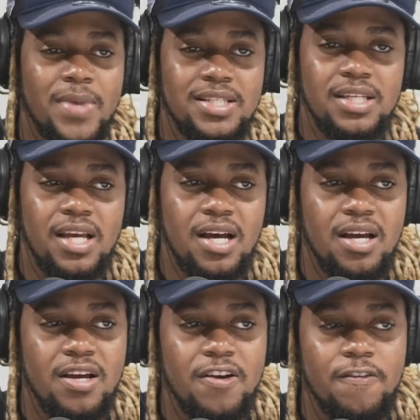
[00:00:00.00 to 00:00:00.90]

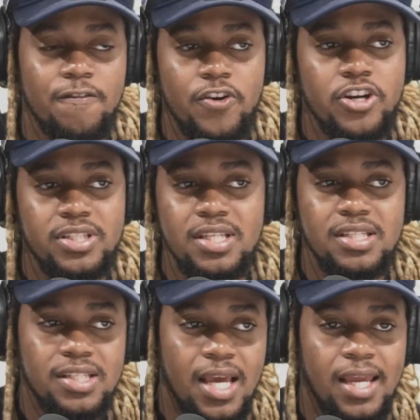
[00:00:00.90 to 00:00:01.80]
Masicka
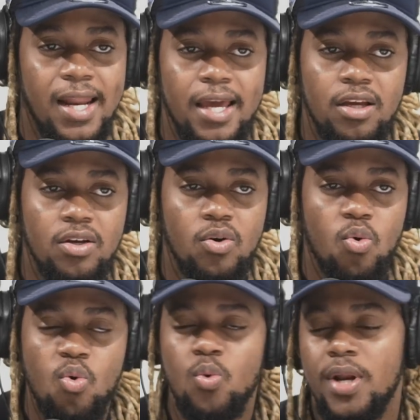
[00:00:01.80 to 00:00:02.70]
versus Skeng, like
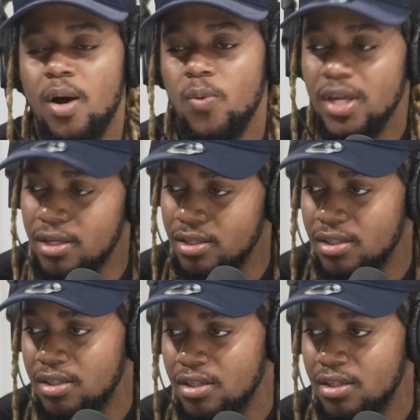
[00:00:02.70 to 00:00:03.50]
who would I win?